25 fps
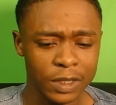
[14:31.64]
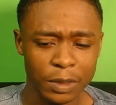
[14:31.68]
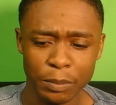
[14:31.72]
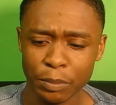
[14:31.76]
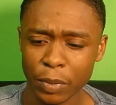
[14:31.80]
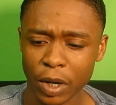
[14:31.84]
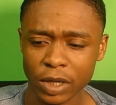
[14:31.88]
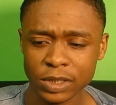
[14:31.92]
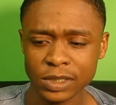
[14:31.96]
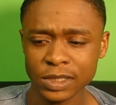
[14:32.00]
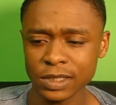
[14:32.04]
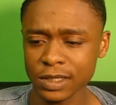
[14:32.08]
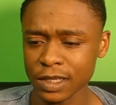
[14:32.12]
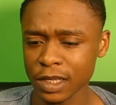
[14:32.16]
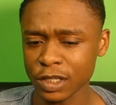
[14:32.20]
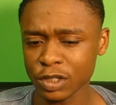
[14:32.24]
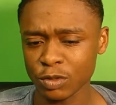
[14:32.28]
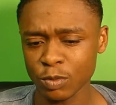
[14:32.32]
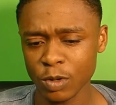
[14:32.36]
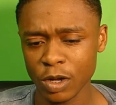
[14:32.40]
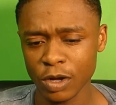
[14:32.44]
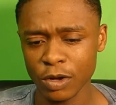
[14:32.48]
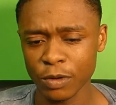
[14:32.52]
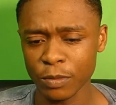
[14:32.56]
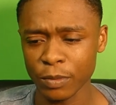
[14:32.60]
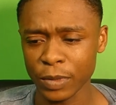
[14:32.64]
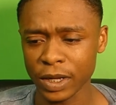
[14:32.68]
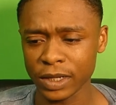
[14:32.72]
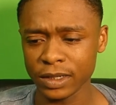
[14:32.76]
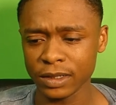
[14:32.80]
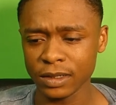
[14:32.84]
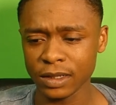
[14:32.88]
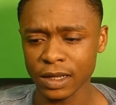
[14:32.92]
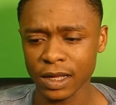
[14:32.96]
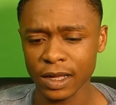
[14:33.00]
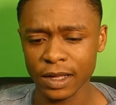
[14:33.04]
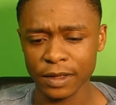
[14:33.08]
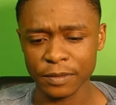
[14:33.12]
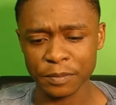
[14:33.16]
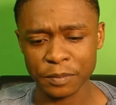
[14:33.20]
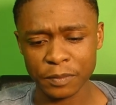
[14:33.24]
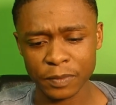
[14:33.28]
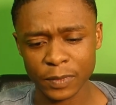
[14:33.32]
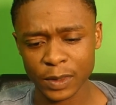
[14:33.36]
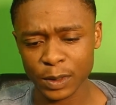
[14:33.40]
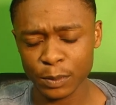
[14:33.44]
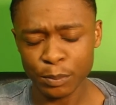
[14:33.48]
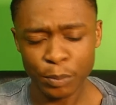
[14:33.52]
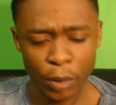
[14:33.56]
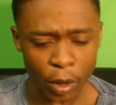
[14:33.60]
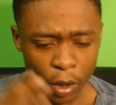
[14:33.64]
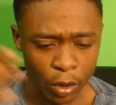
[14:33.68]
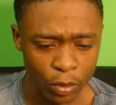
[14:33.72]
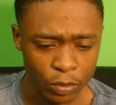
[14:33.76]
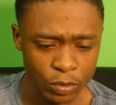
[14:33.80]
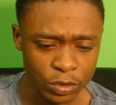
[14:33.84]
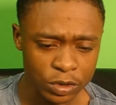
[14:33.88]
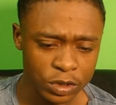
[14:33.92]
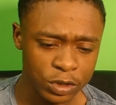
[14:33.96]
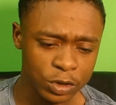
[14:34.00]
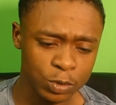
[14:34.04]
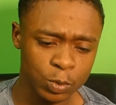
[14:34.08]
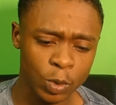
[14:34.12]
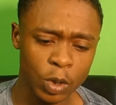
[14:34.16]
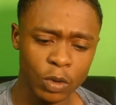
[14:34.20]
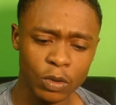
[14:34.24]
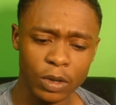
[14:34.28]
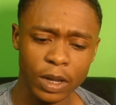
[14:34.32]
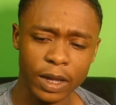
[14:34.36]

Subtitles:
Buses as well, man. Like, poles as well.